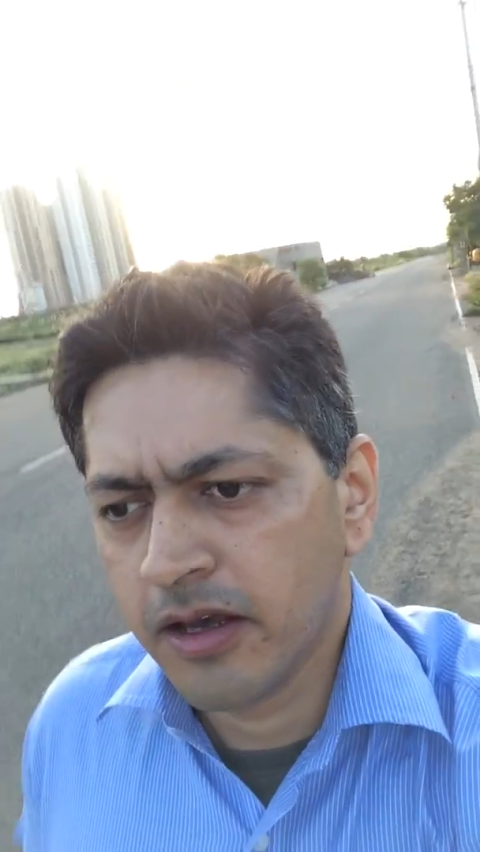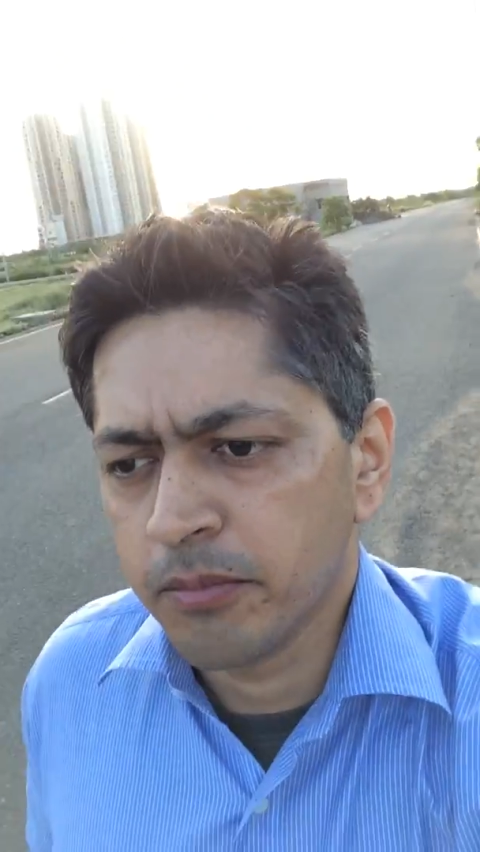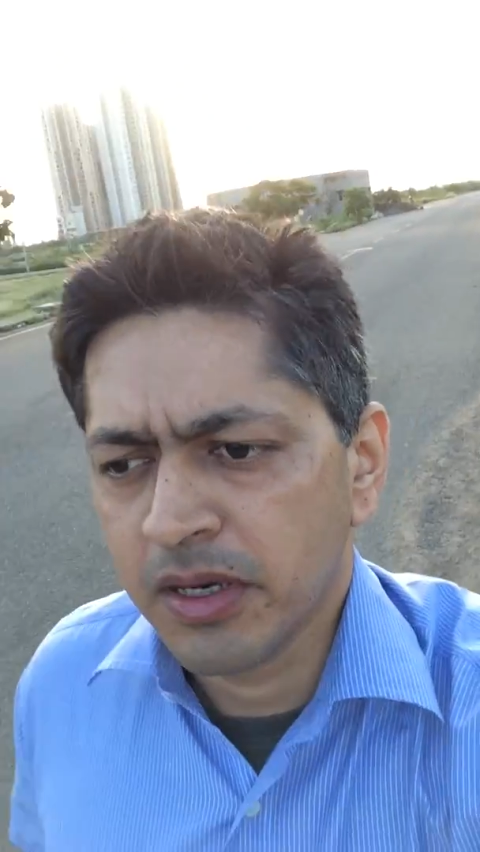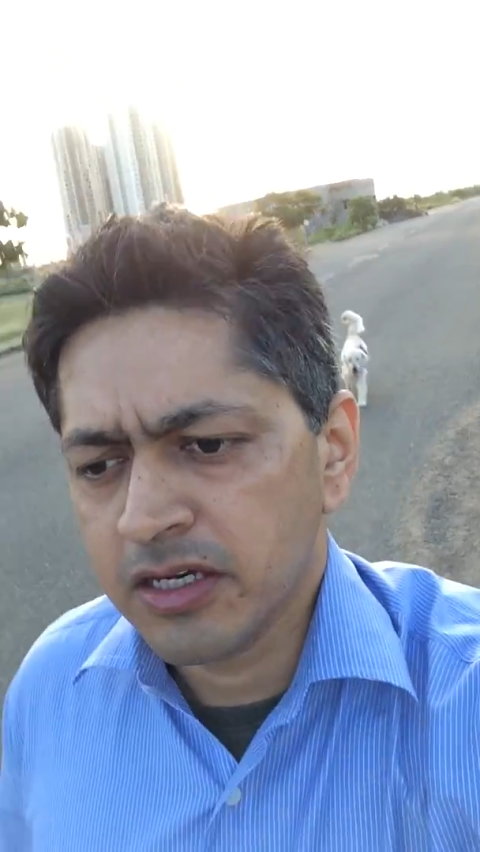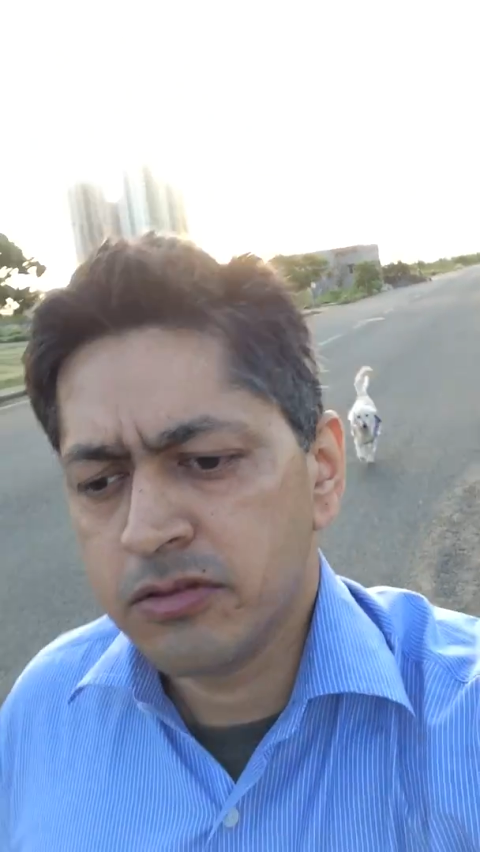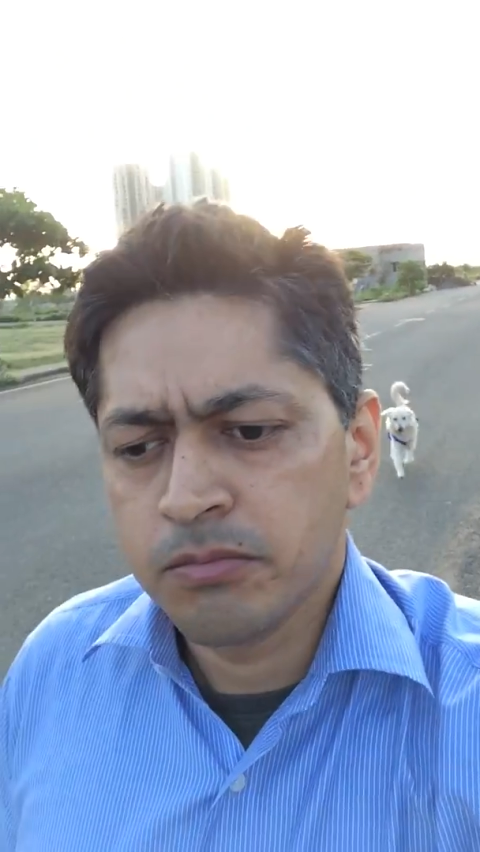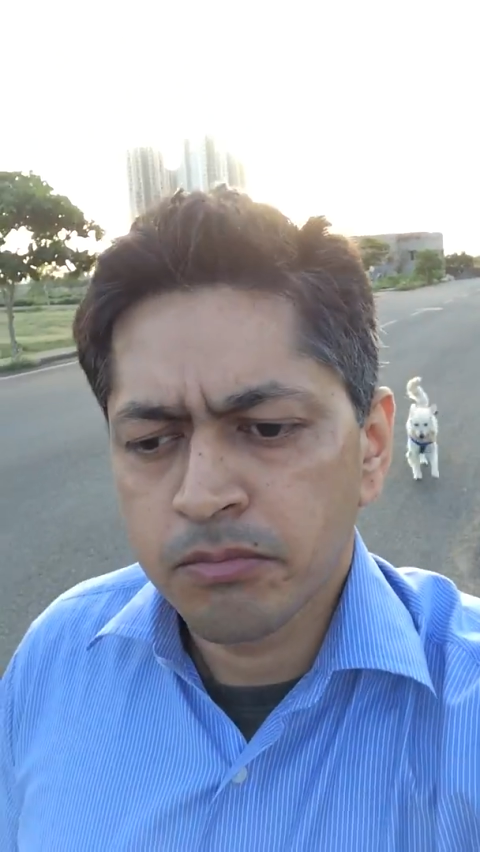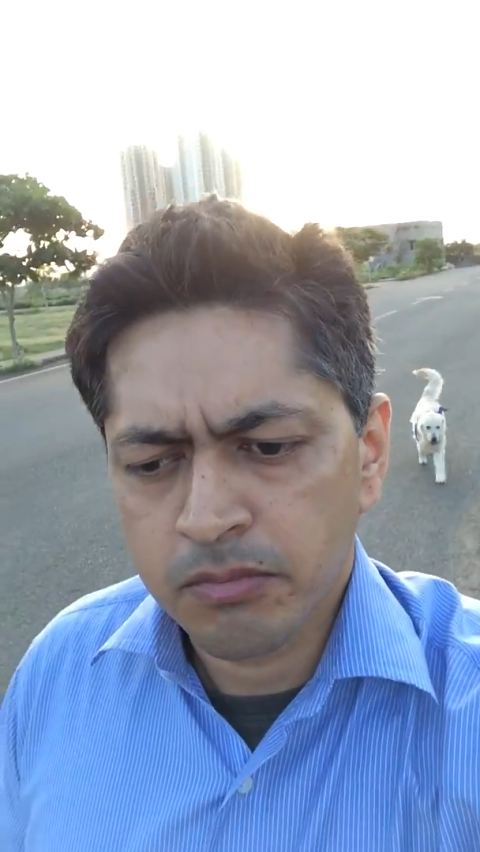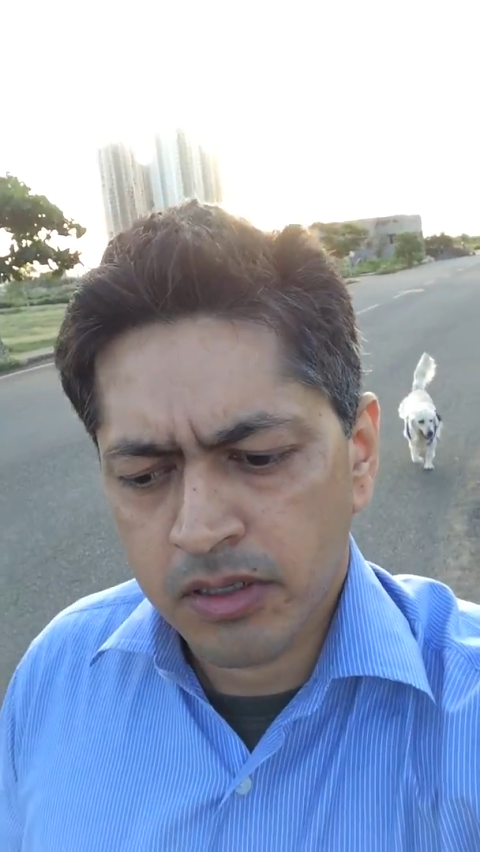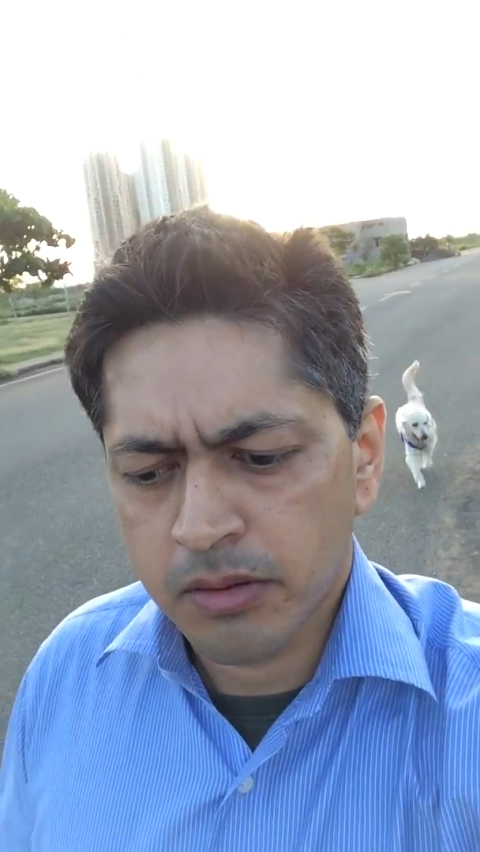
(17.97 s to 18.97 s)

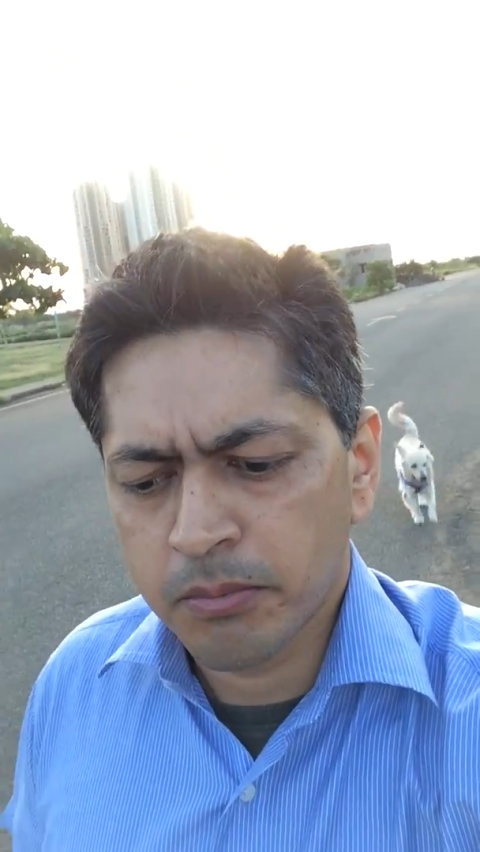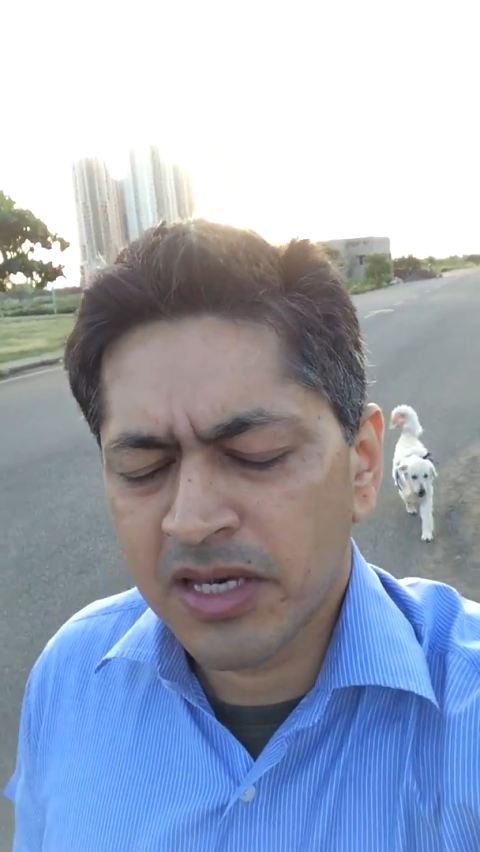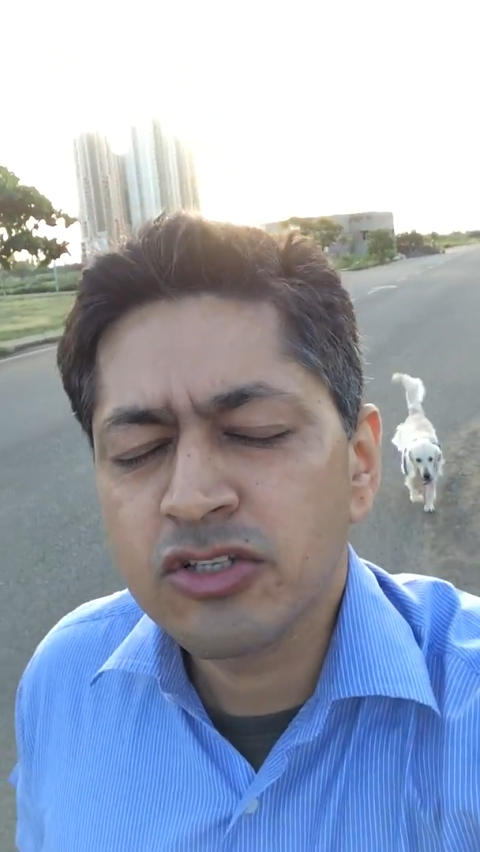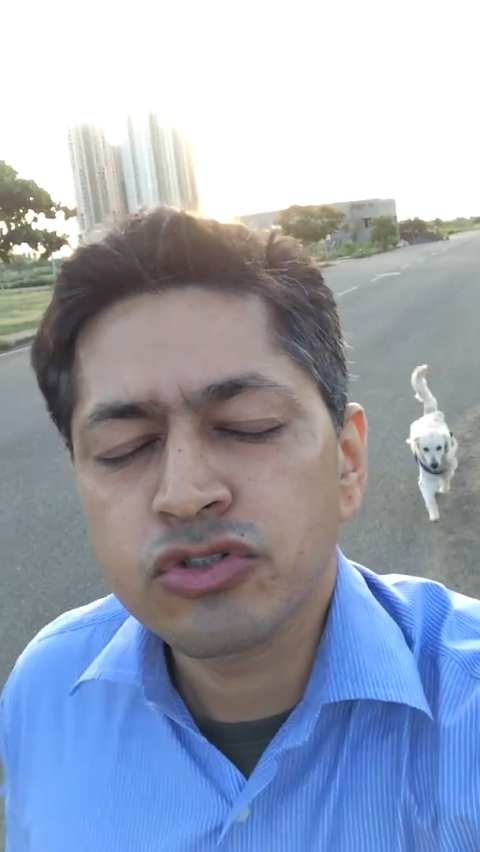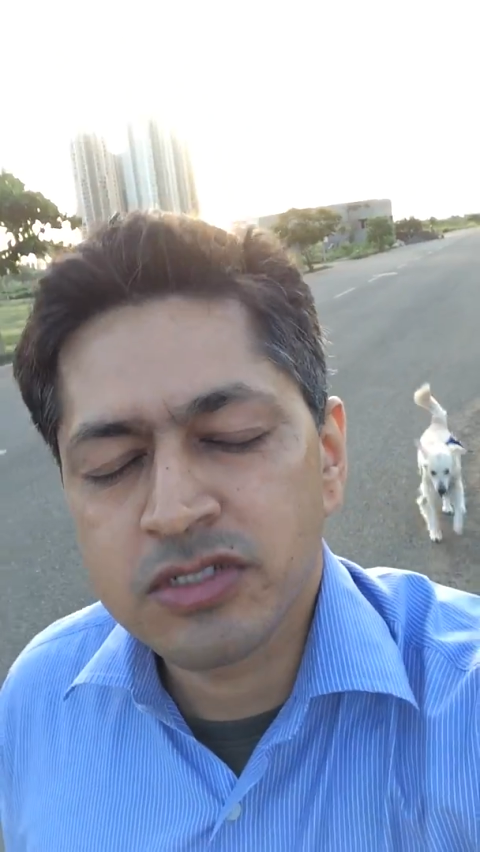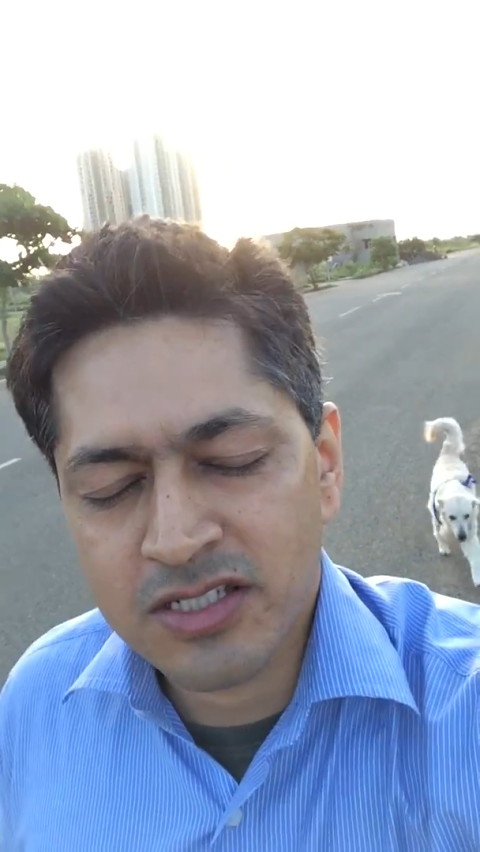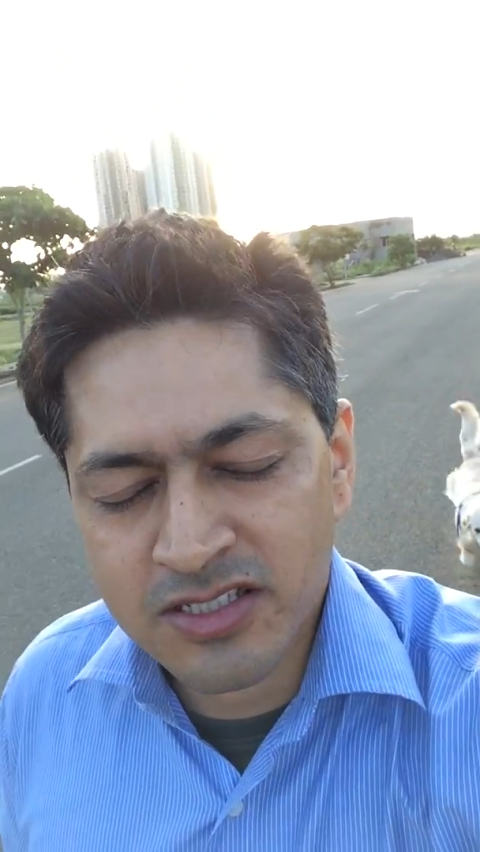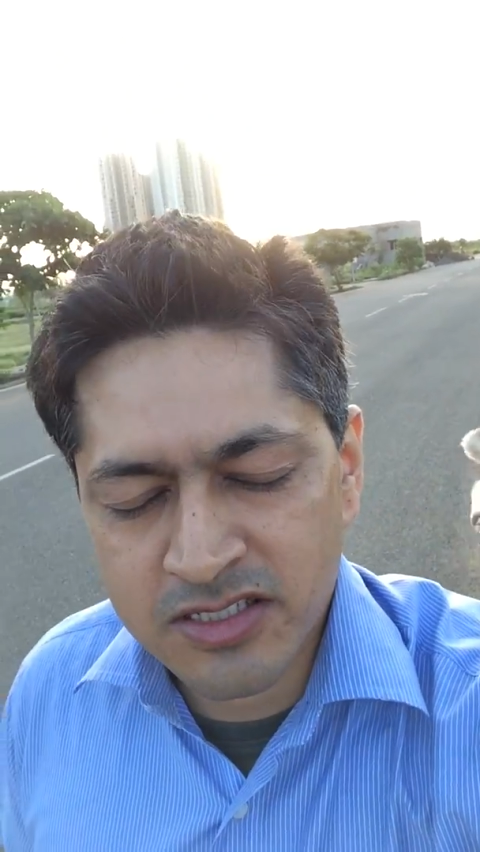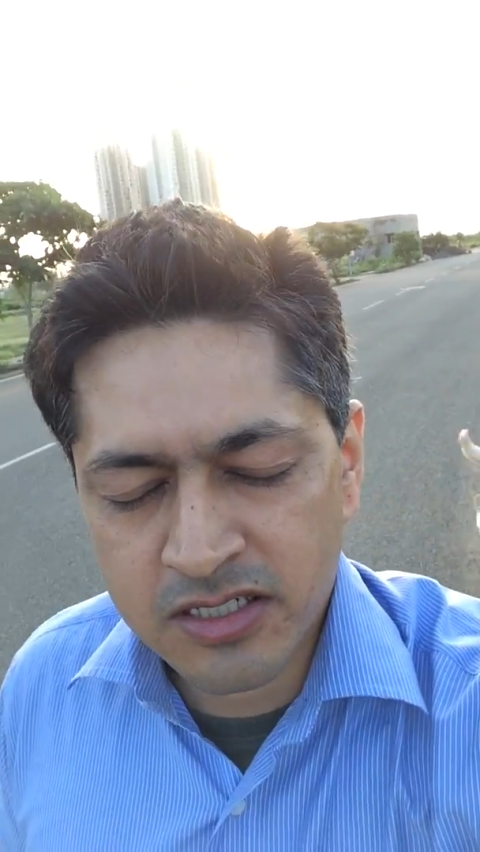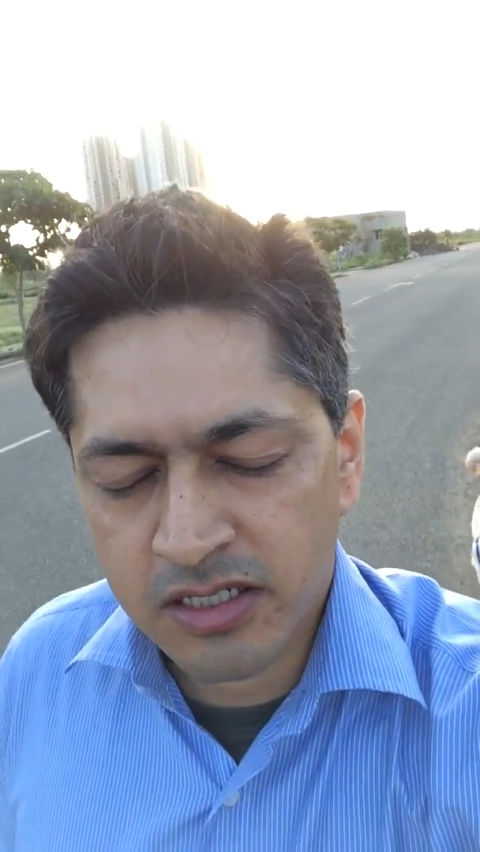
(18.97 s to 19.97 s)
or
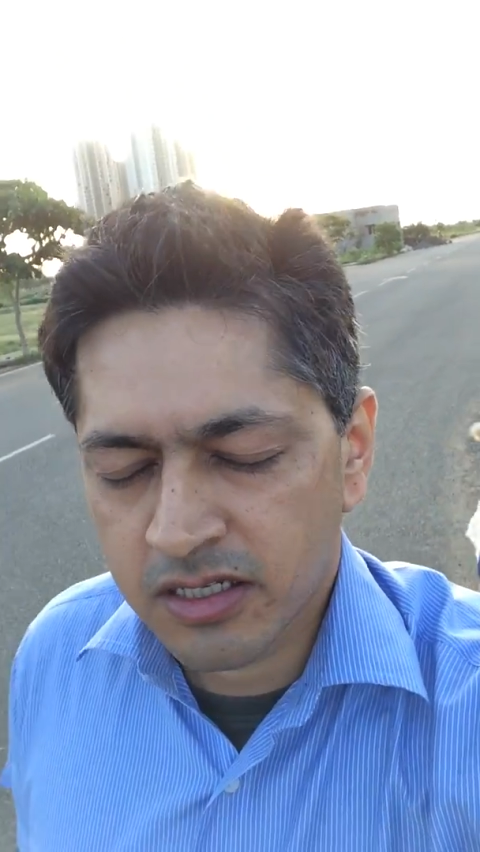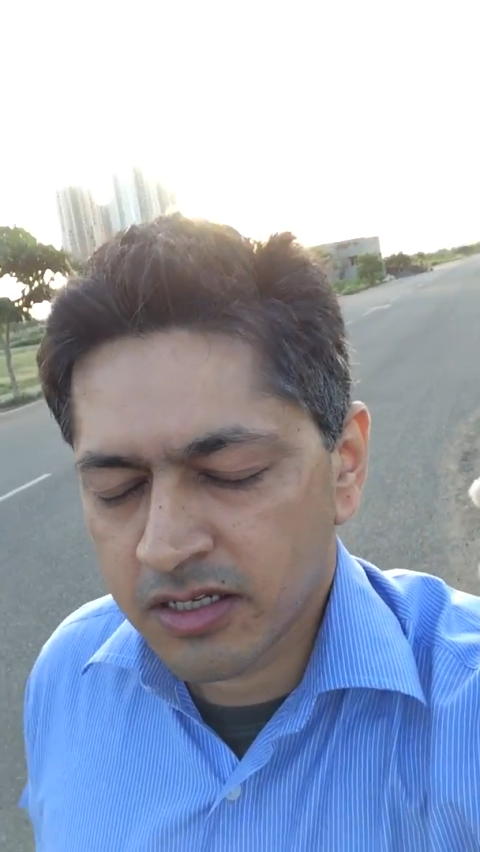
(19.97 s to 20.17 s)
masochist,